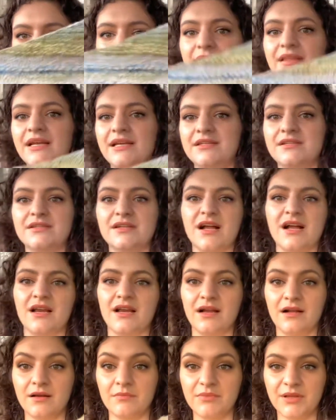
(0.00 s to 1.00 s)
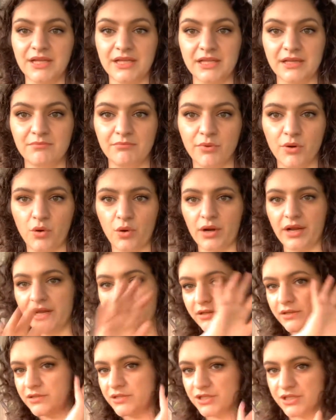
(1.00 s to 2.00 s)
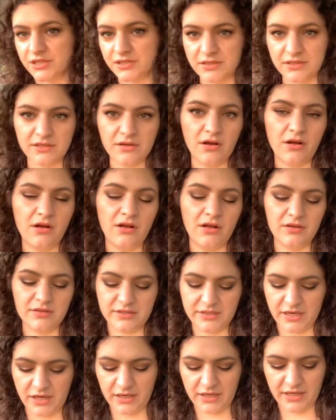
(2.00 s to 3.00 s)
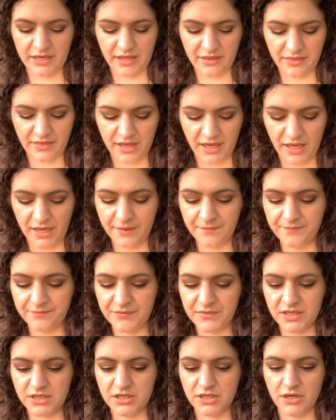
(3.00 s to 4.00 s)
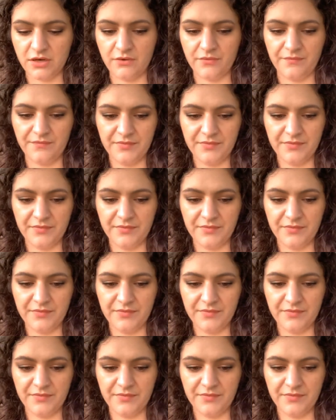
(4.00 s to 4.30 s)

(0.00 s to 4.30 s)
it's not a completely boring, just all stockinette thing. So